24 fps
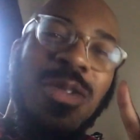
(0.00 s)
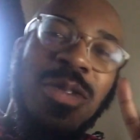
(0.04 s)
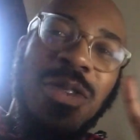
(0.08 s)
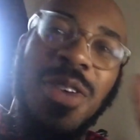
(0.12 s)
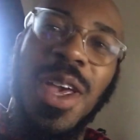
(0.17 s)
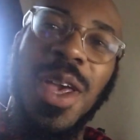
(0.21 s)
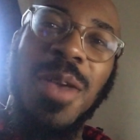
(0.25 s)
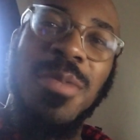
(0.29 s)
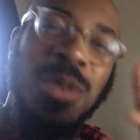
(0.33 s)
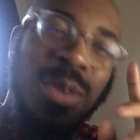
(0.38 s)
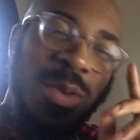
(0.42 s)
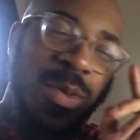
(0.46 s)

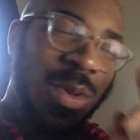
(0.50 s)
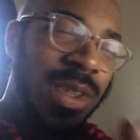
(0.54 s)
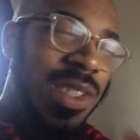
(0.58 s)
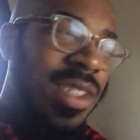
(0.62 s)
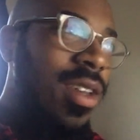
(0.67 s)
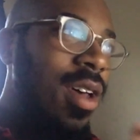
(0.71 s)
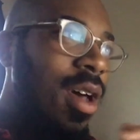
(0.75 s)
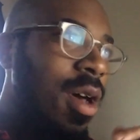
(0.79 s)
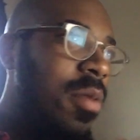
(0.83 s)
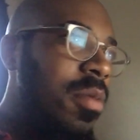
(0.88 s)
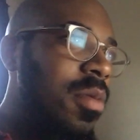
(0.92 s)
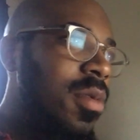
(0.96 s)
Family, what's
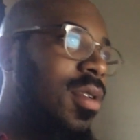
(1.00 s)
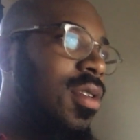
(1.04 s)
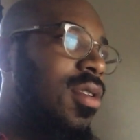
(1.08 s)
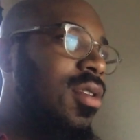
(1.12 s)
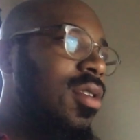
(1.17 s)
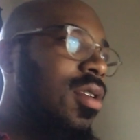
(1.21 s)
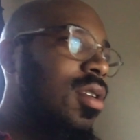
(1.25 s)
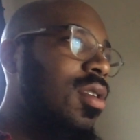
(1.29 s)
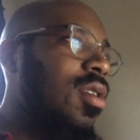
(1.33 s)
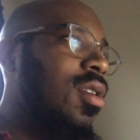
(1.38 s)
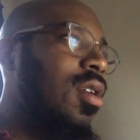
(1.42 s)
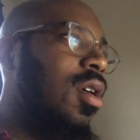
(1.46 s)
up?
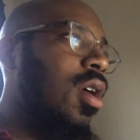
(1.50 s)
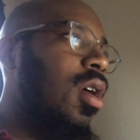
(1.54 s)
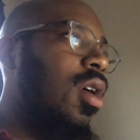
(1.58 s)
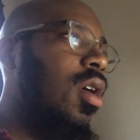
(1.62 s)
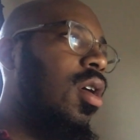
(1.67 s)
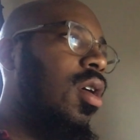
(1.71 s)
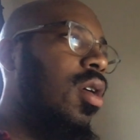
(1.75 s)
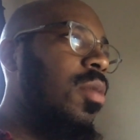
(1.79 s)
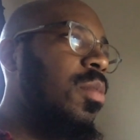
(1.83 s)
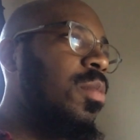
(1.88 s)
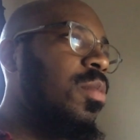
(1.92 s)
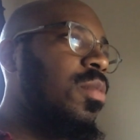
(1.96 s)

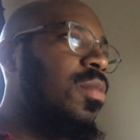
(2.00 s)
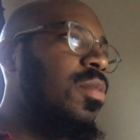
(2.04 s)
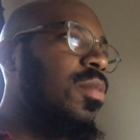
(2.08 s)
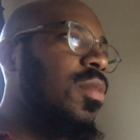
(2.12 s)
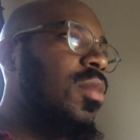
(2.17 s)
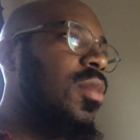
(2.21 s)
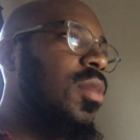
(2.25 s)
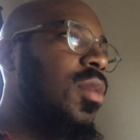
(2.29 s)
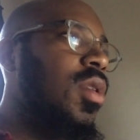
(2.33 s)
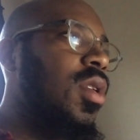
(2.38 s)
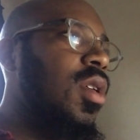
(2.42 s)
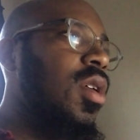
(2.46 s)

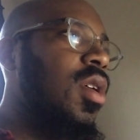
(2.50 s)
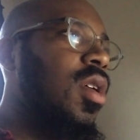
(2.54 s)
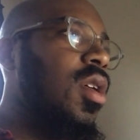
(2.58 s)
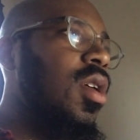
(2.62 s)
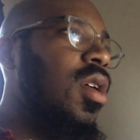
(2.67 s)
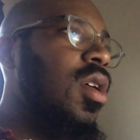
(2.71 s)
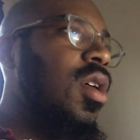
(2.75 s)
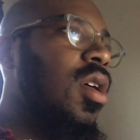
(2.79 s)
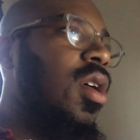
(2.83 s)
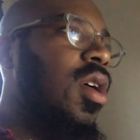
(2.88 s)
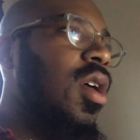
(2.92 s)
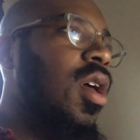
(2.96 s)

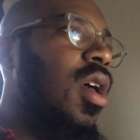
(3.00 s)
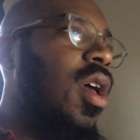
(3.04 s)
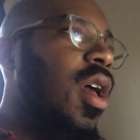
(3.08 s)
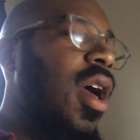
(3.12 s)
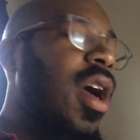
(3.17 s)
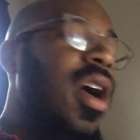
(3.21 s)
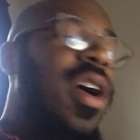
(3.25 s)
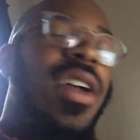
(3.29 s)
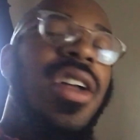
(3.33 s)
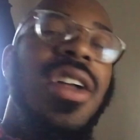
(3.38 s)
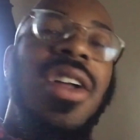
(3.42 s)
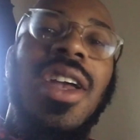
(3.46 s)

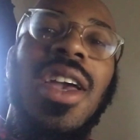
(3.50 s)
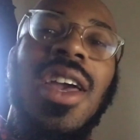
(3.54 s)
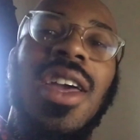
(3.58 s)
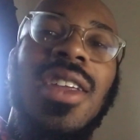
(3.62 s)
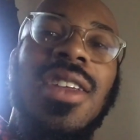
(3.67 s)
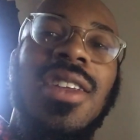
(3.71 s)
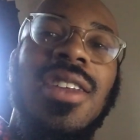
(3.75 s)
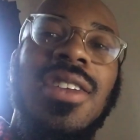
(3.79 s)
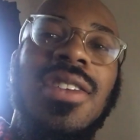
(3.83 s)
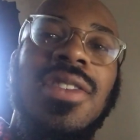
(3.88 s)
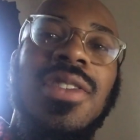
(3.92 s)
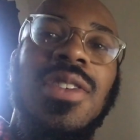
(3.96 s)
Out here
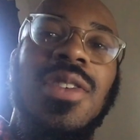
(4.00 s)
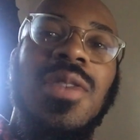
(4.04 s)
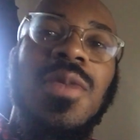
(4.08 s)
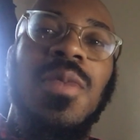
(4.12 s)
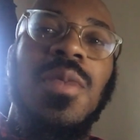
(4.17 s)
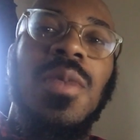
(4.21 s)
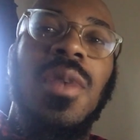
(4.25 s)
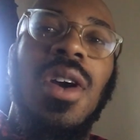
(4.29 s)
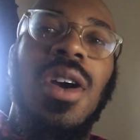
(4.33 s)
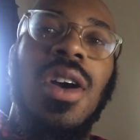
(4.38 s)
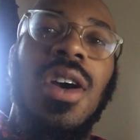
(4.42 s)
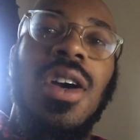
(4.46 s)
editing
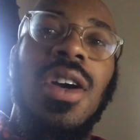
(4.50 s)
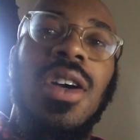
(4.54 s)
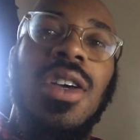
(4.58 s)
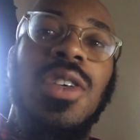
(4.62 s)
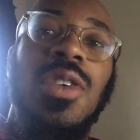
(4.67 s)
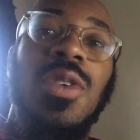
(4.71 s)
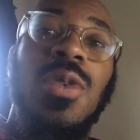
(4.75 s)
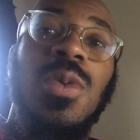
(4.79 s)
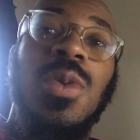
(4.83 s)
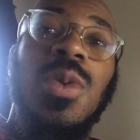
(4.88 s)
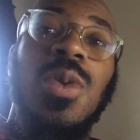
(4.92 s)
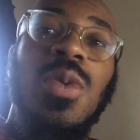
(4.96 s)
some
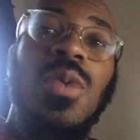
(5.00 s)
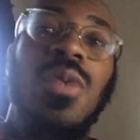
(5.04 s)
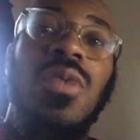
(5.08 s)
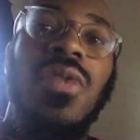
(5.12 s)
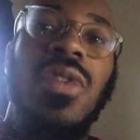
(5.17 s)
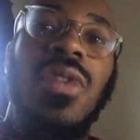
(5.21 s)
YouTube